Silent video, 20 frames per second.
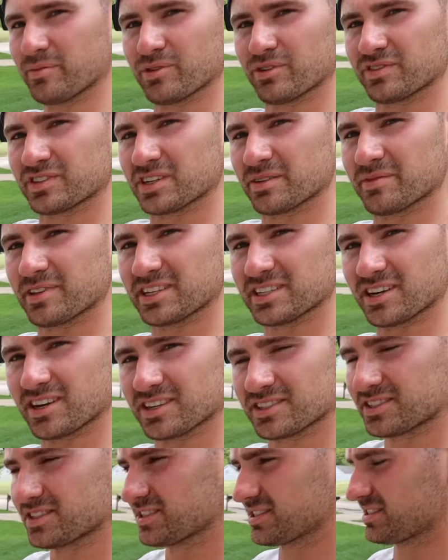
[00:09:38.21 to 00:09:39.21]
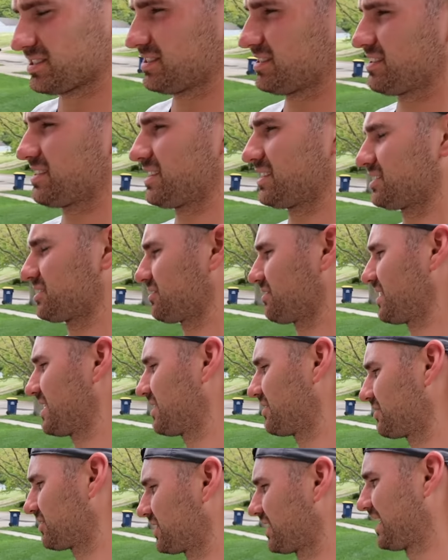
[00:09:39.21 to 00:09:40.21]
moved some of these hostas and things
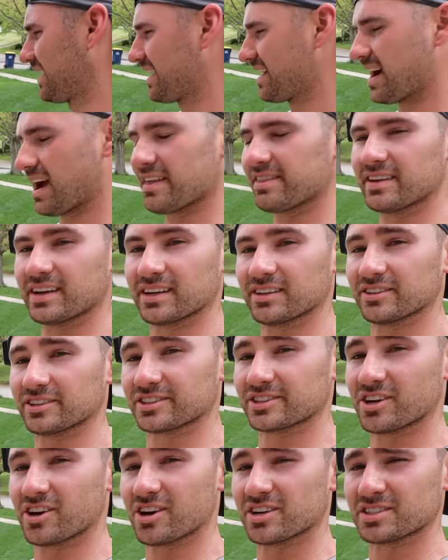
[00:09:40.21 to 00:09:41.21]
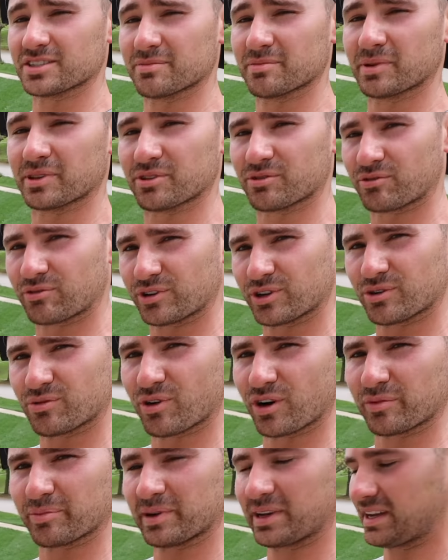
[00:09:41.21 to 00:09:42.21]
around. I think it looks awesome, but the real
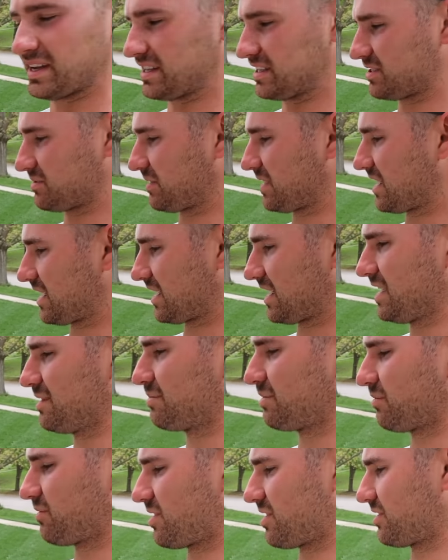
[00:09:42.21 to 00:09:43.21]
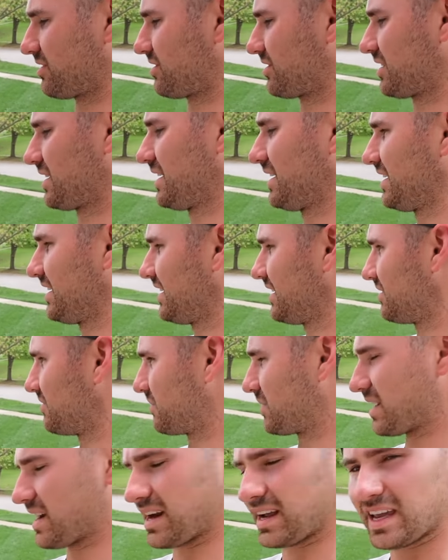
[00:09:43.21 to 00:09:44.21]
work begins. We gotta keep it watered,
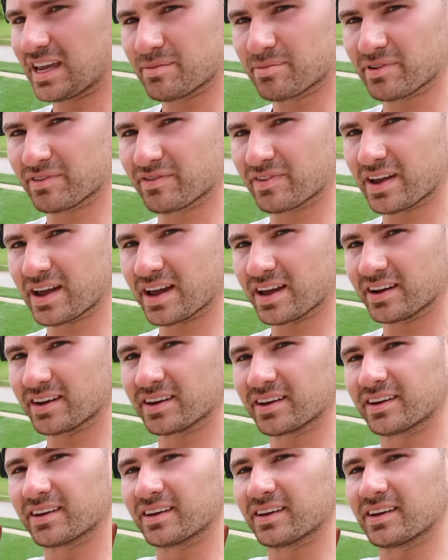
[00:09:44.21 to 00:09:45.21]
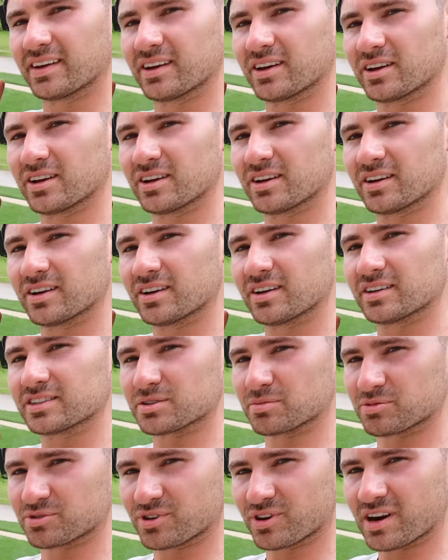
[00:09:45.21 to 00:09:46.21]
we gotta keep it fed,
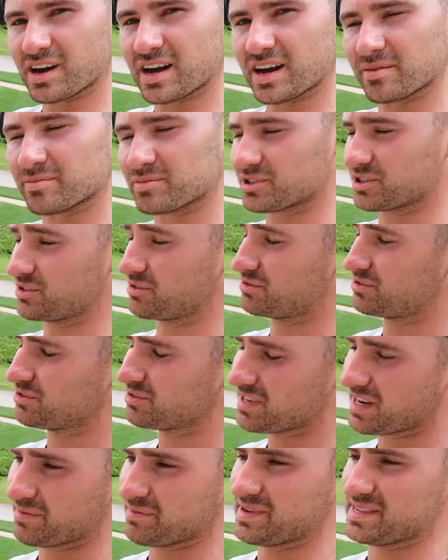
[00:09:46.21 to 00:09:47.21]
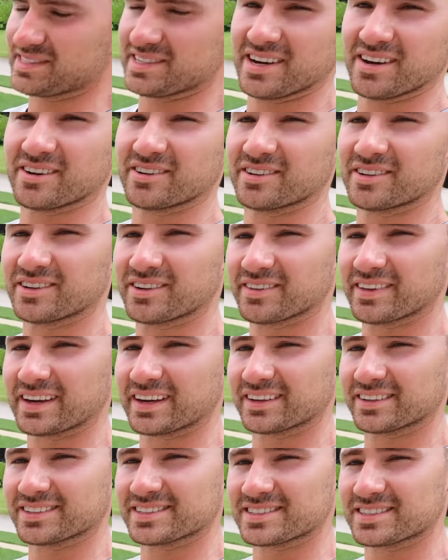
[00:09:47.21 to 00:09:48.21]
subscribe so you do not miss out on all
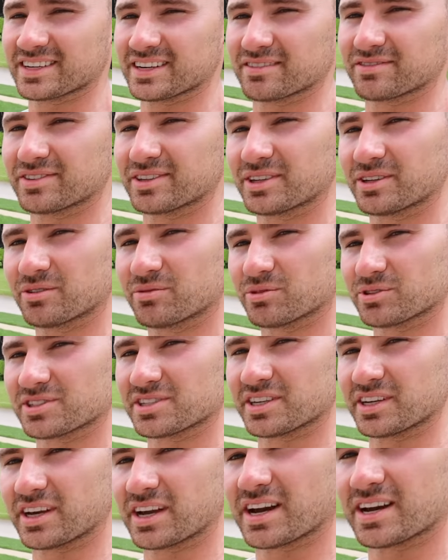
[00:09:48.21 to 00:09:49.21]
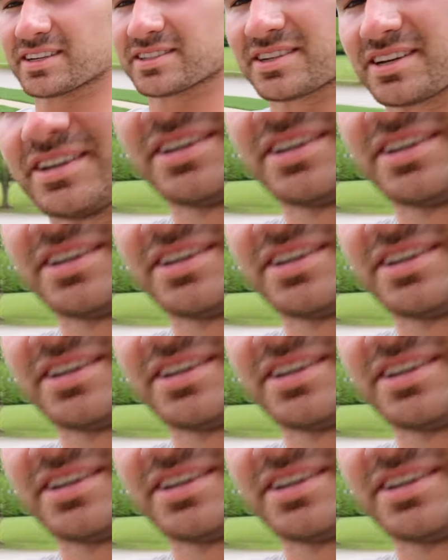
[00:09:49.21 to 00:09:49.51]
that good stuff. We'll see you guys.